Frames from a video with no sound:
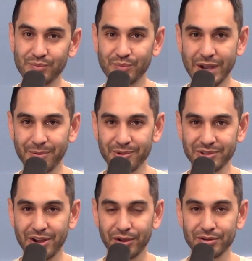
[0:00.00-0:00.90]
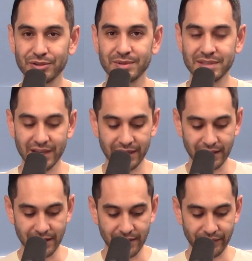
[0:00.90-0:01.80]
Bible scholars who say
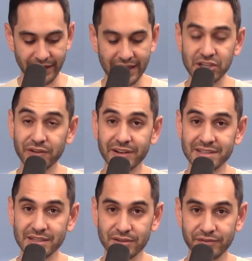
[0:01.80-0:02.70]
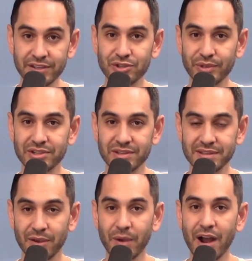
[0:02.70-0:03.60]
that each of us individually should
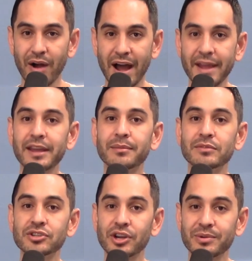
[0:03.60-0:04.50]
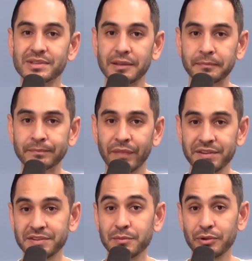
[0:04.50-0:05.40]
say, wow, I am chosen.
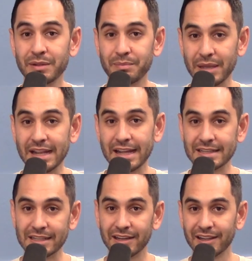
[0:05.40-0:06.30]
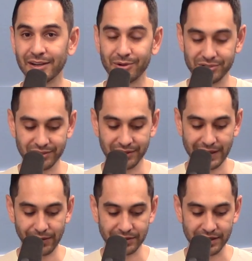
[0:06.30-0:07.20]
This is a pretty big idea in Christian
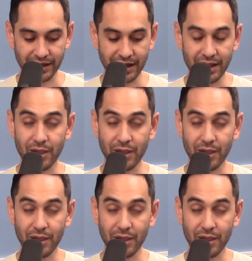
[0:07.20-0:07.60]
theology.